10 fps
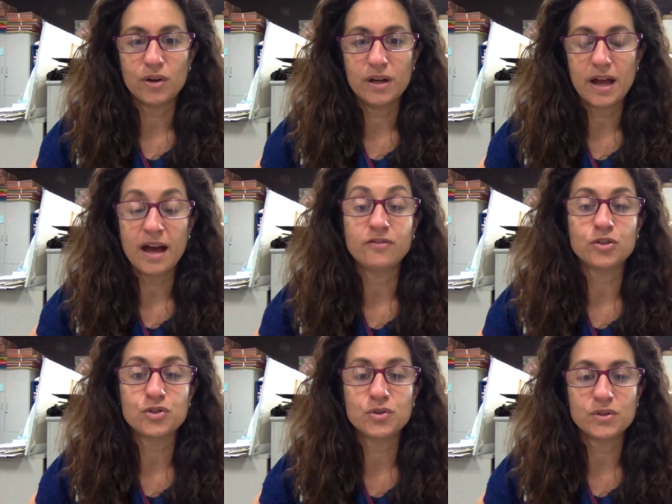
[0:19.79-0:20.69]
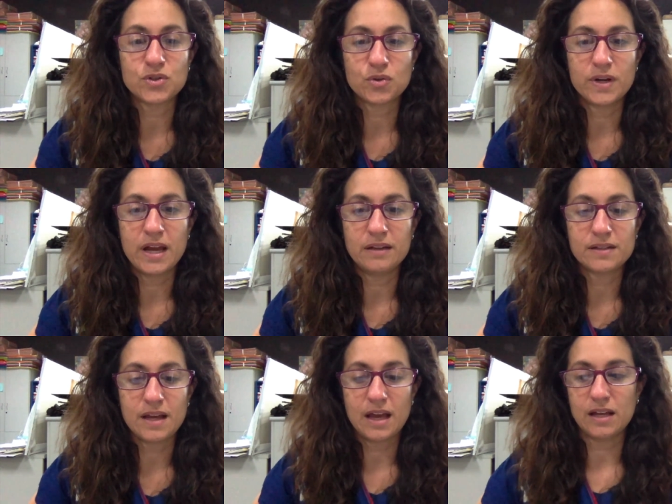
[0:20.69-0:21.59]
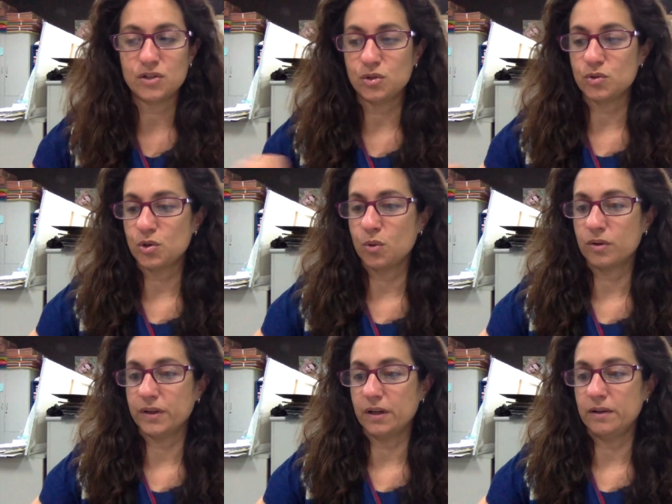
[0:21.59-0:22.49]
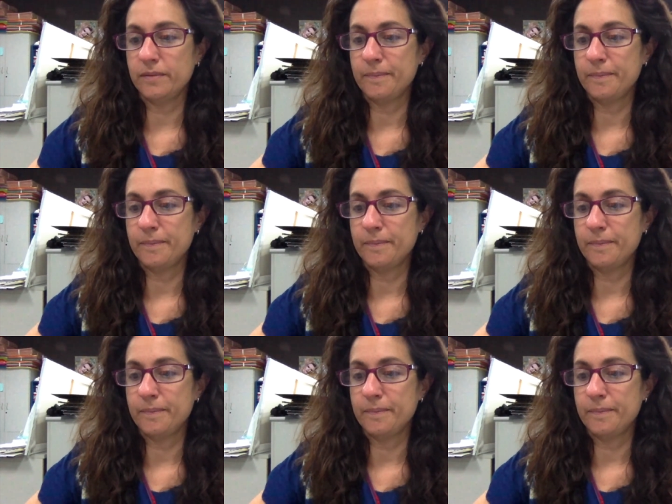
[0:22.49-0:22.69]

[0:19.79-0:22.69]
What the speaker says: have your students create a tutorial